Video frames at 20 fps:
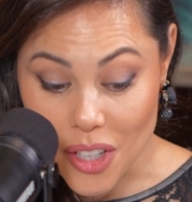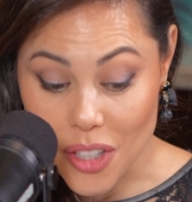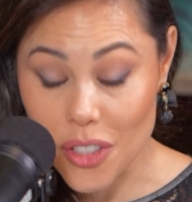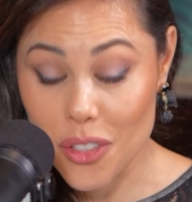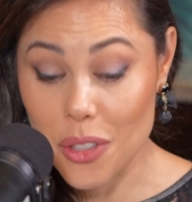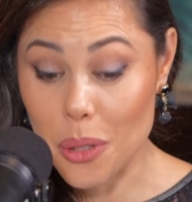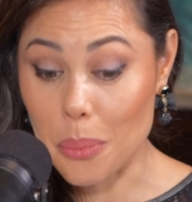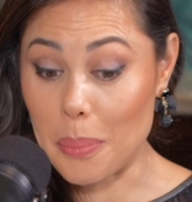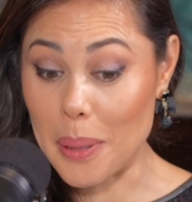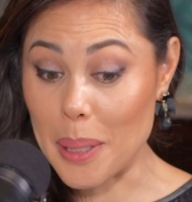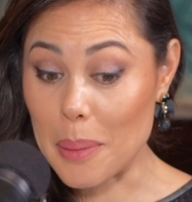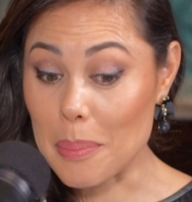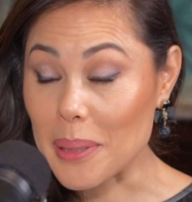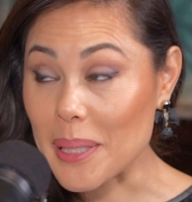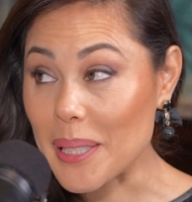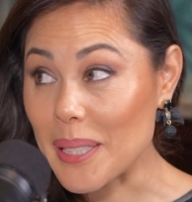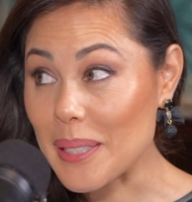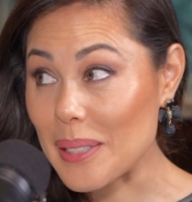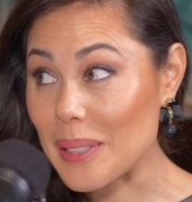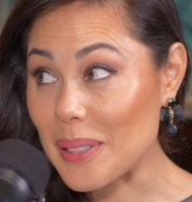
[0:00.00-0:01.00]
Your big
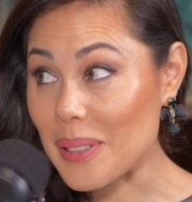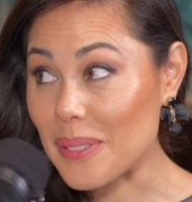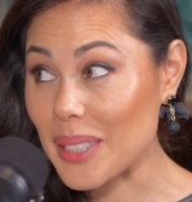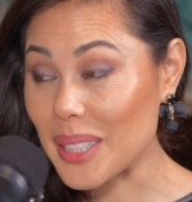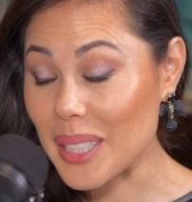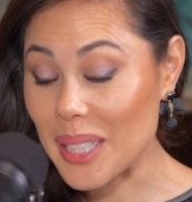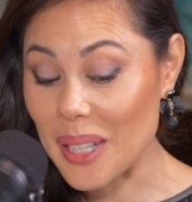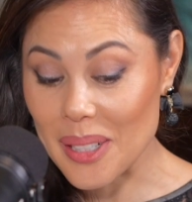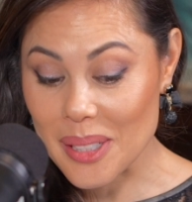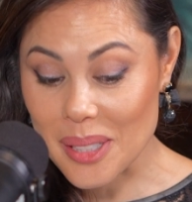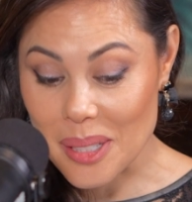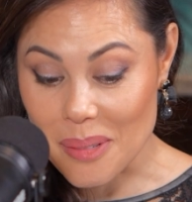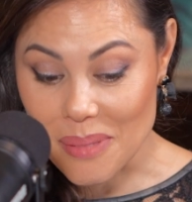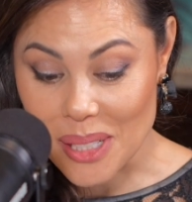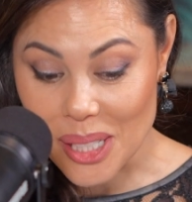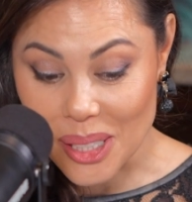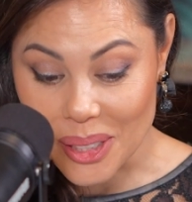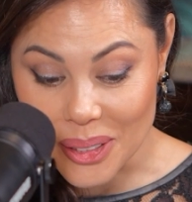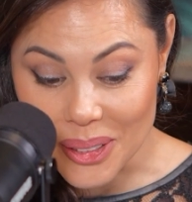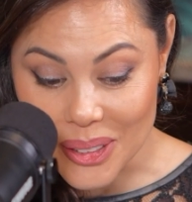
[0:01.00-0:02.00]
plates look really awesome
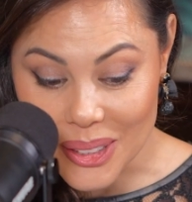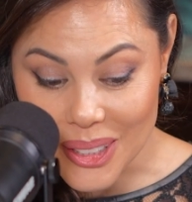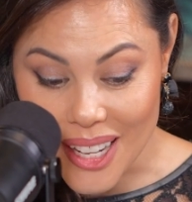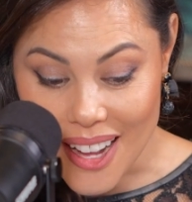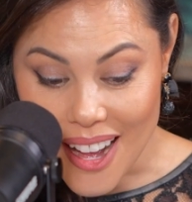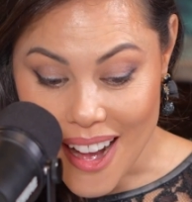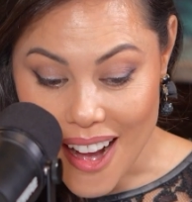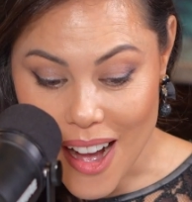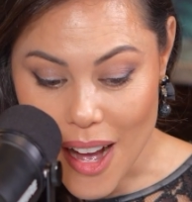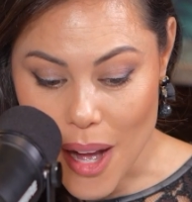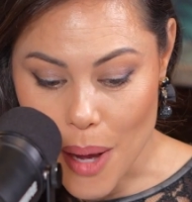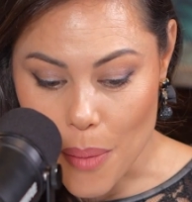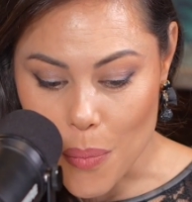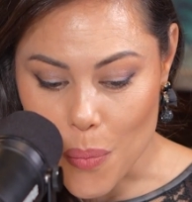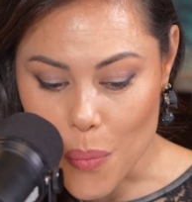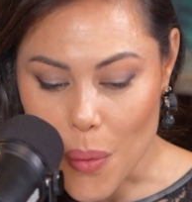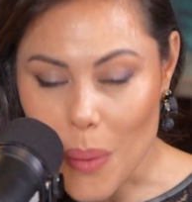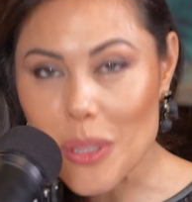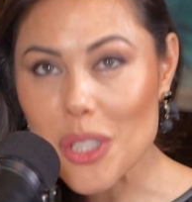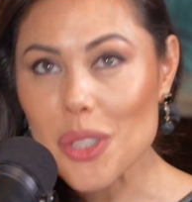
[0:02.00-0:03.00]
too.
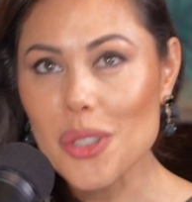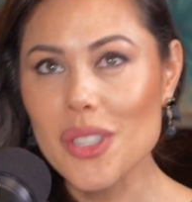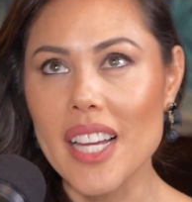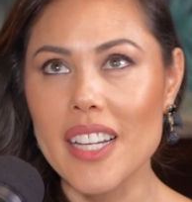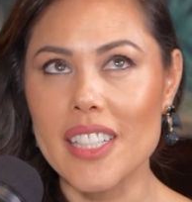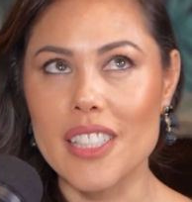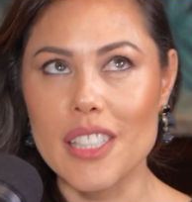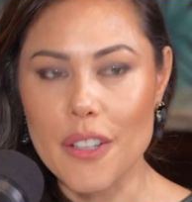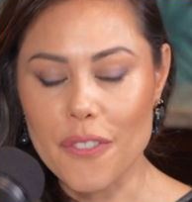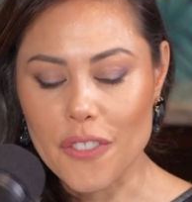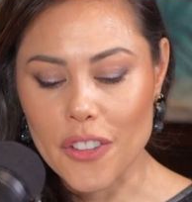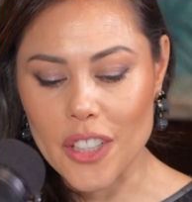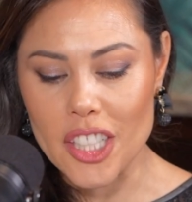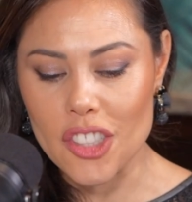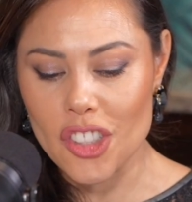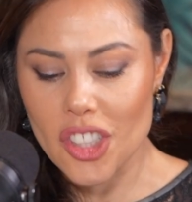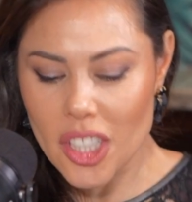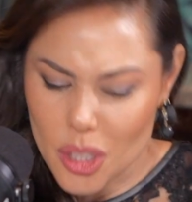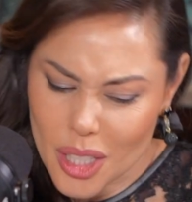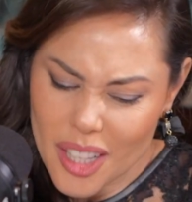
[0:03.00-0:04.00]
What would you say
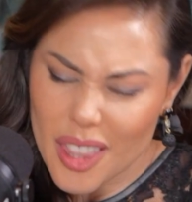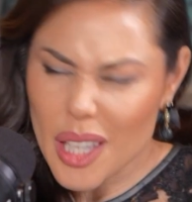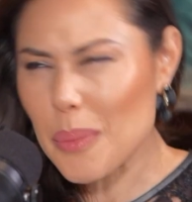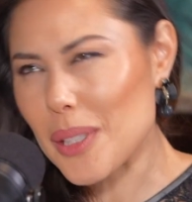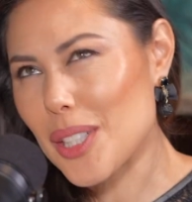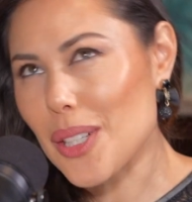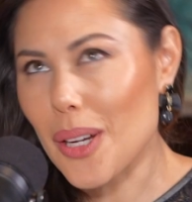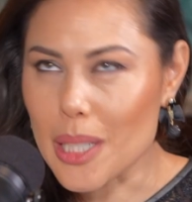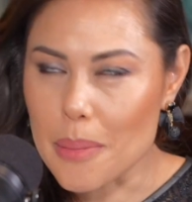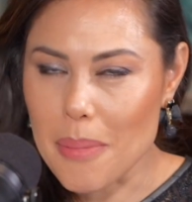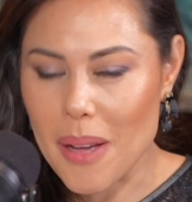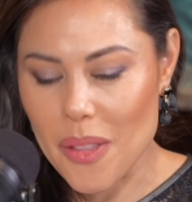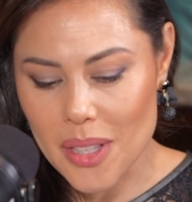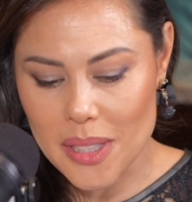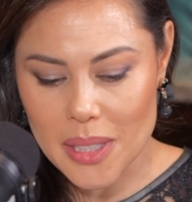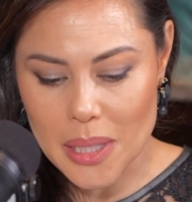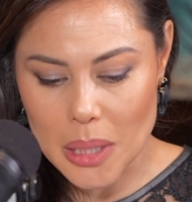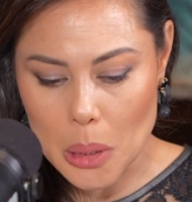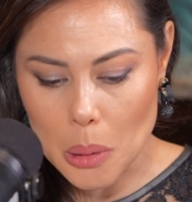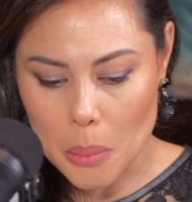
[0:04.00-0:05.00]
differentiates? I think we talked about
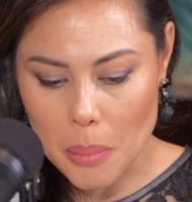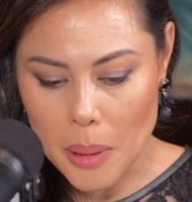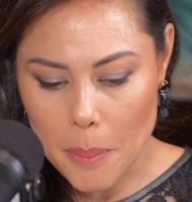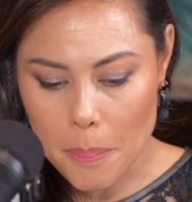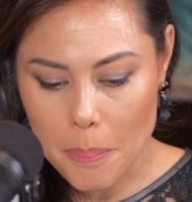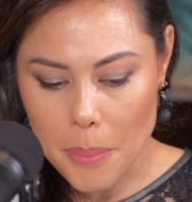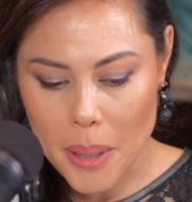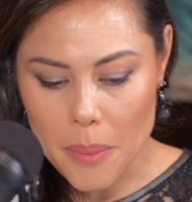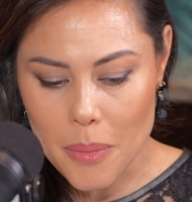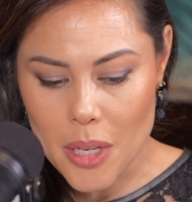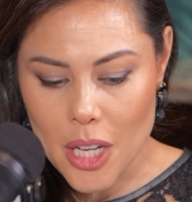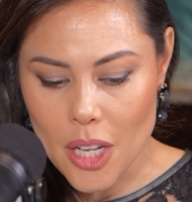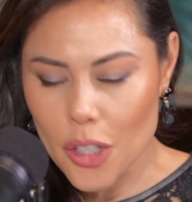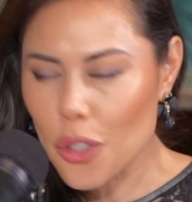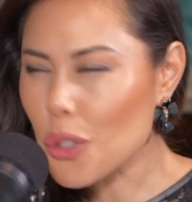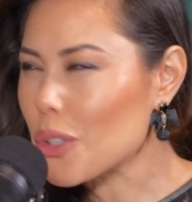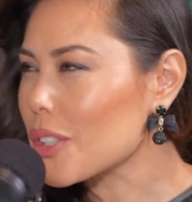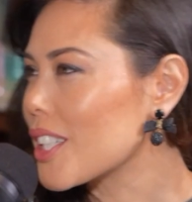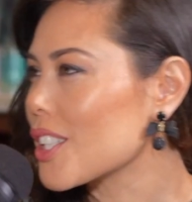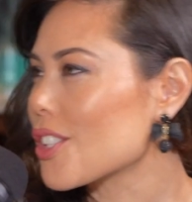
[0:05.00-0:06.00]
this a little bit, but
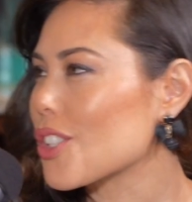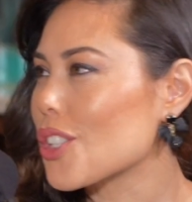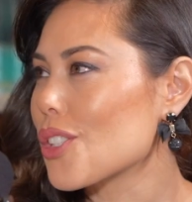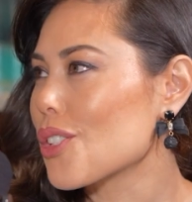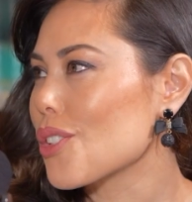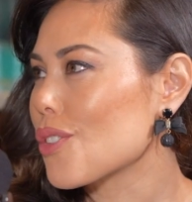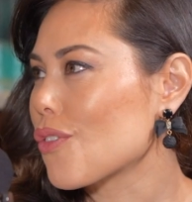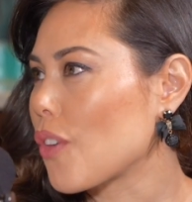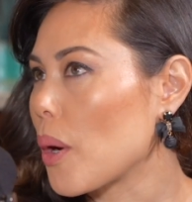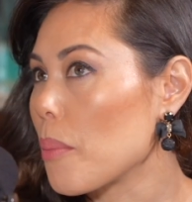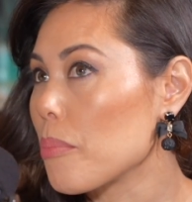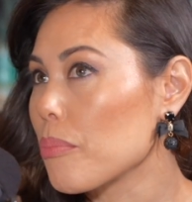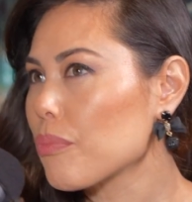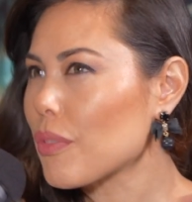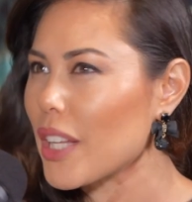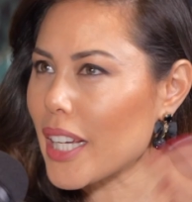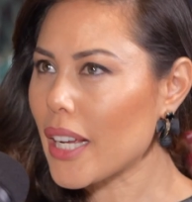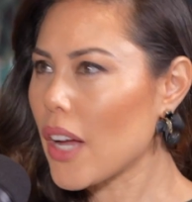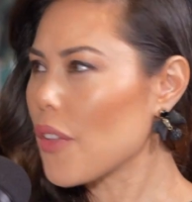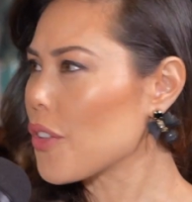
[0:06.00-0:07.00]
your dishes from
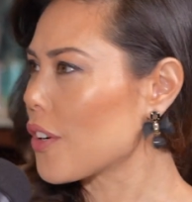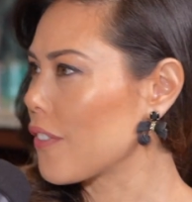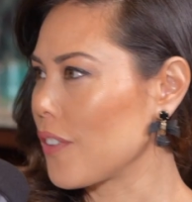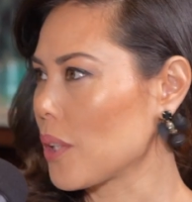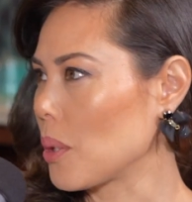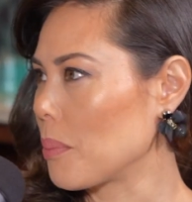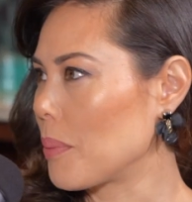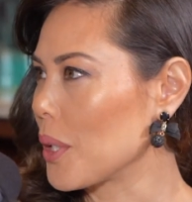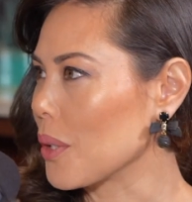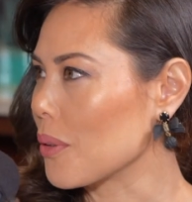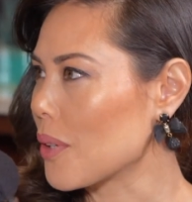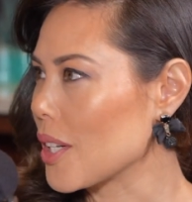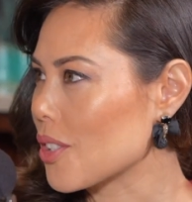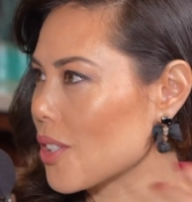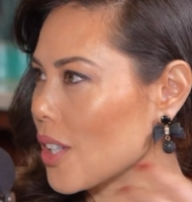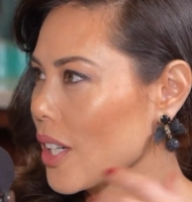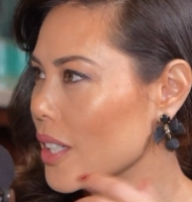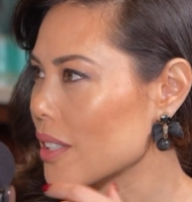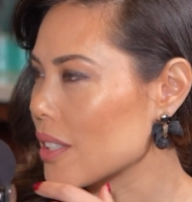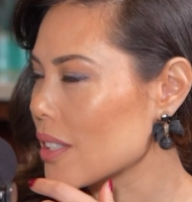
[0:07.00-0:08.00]
like other Filipino
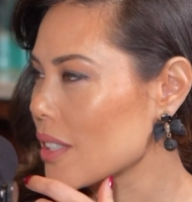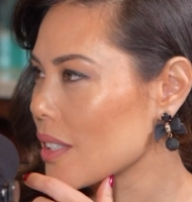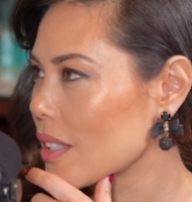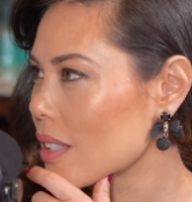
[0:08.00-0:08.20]
restaurants.